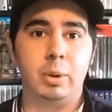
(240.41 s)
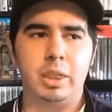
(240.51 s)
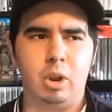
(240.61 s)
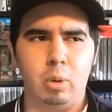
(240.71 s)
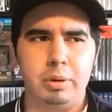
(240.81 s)
the way
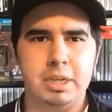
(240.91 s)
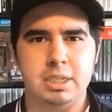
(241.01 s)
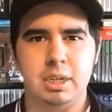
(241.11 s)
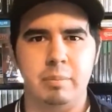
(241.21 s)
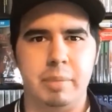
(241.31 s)
the opening
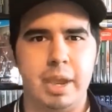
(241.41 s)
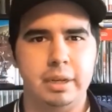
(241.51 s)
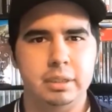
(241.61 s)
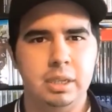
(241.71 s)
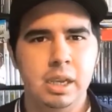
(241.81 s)

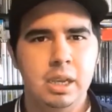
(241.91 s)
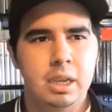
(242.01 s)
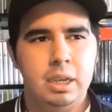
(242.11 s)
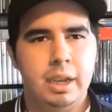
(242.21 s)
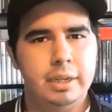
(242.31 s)
cinematic
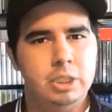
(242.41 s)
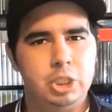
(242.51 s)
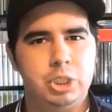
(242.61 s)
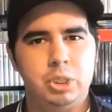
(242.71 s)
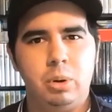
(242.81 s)
kind of
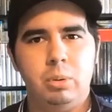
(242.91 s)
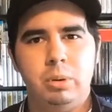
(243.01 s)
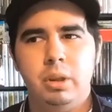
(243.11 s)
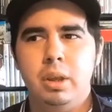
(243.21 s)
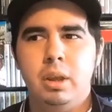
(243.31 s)
just
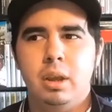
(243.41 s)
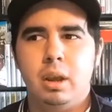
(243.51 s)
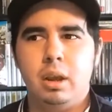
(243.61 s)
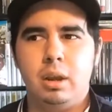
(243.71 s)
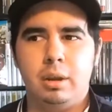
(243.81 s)
showed.
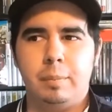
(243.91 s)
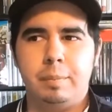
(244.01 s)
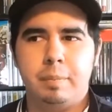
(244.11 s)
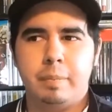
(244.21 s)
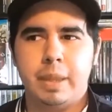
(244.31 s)

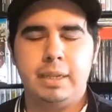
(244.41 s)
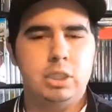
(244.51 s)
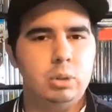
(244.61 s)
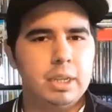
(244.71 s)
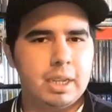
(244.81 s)
It
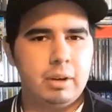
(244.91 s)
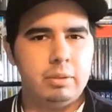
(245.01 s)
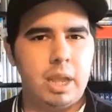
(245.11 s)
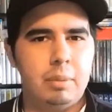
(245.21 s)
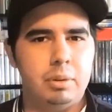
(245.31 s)
showed like kind of
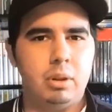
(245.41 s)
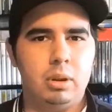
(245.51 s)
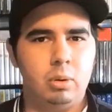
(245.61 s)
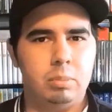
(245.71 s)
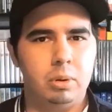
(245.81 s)
an
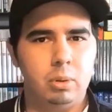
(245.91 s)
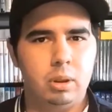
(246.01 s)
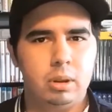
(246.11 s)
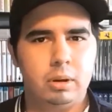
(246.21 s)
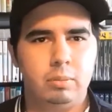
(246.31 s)
epilogue or a
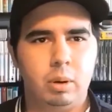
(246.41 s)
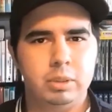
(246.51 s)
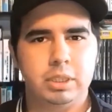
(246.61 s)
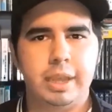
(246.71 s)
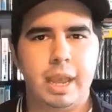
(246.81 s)
prologue of what
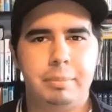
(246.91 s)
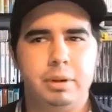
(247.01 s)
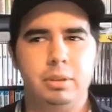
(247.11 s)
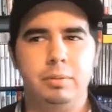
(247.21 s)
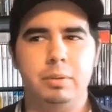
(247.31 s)
was going to
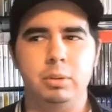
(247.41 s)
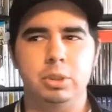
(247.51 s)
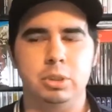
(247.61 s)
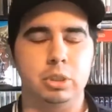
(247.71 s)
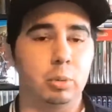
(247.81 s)
happen in the
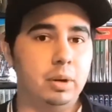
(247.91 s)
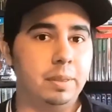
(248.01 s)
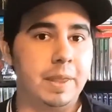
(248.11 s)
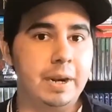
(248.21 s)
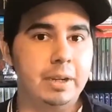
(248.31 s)
future. You
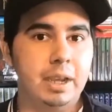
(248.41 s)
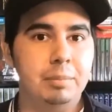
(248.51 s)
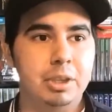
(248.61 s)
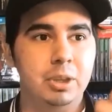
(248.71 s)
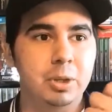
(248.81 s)
weren't there
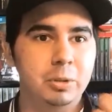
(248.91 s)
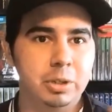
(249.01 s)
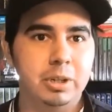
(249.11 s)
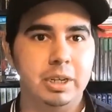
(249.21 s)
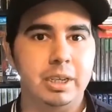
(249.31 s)
yet, but you knew
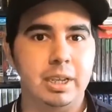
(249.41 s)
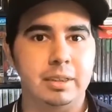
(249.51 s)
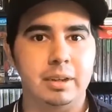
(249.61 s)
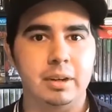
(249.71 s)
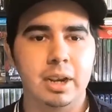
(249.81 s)
you were going to
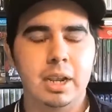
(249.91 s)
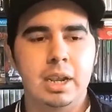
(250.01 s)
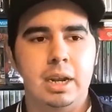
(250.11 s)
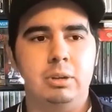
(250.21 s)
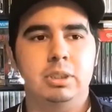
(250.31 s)
get there.
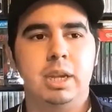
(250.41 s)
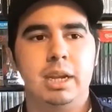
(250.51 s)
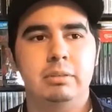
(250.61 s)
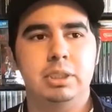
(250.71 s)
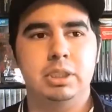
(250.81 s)
And it was
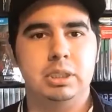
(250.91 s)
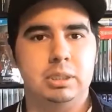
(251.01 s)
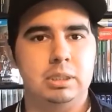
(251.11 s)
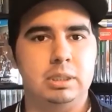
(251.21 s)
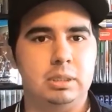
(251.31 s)
kind of just
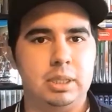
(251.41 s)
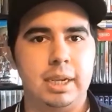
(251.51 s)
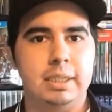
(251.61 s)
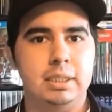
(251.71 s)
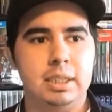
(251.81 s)

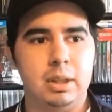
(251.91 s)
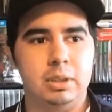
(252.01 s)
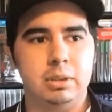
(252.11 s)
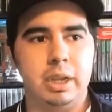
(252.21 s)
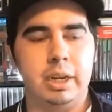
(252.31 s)
Titus
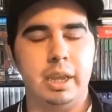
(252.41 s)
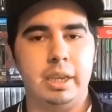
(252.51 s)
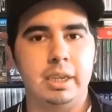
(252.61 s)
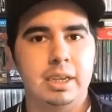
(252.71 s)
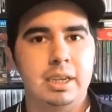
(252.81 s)
telling you that,
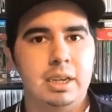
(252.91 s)
hey,